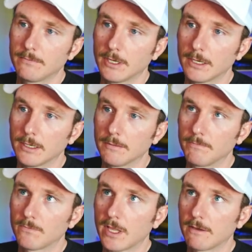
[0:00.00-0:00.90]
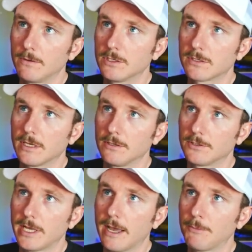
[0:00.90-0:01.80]
like it'll
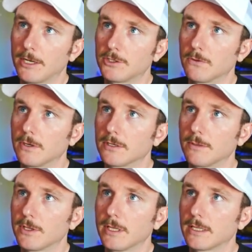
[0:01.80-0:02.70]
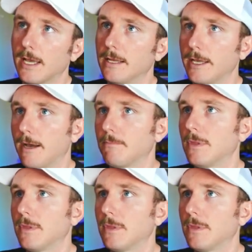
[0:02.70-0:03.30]
say, I'm not sure or something like that. Yeah.